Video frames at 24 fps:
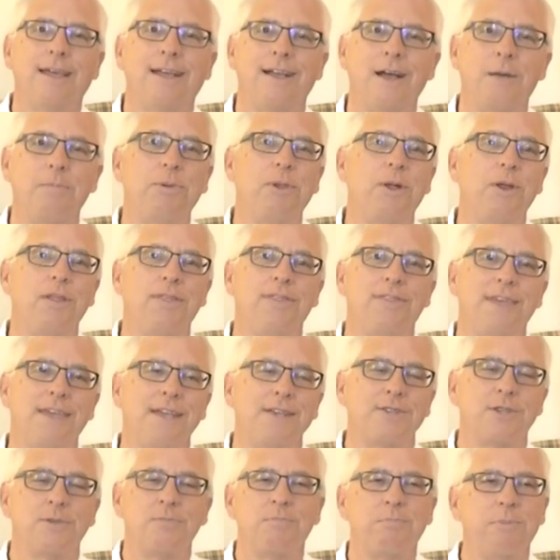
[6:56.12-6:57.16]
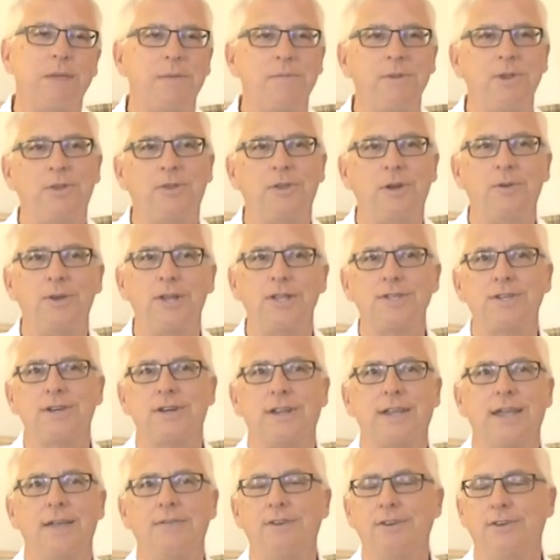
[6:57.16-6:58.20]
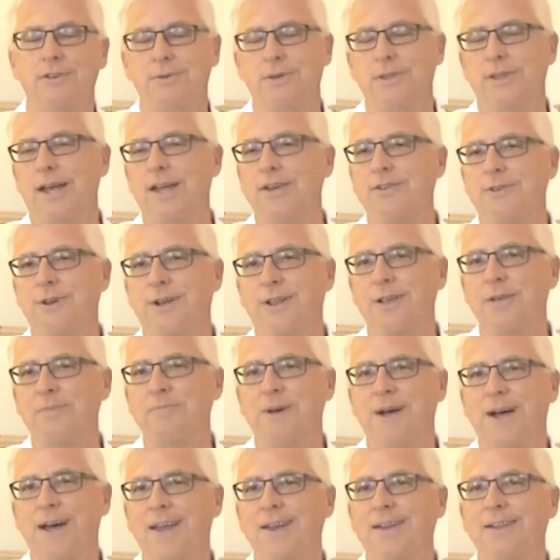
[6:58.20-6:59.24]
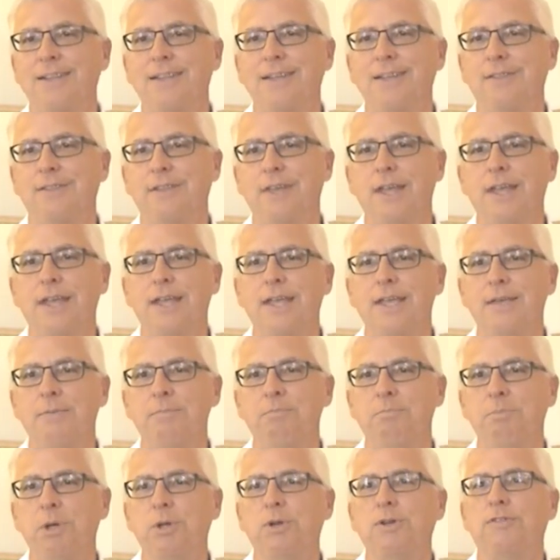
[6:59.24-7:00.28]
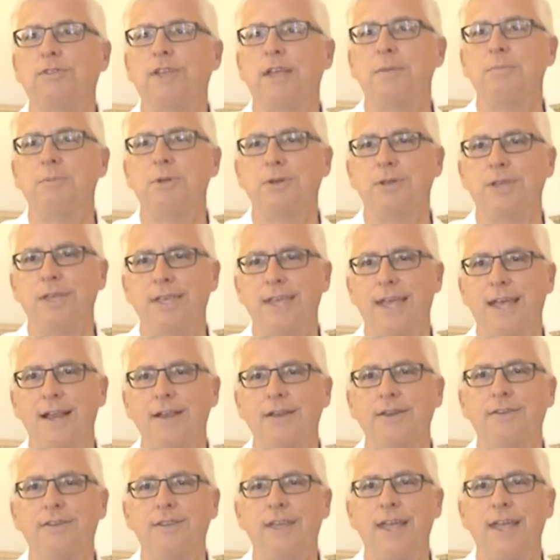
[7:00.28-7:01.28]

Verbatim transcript: couple other things that maybe don't necessarily have to do with hydraulic modeling. They built a 10 million gallon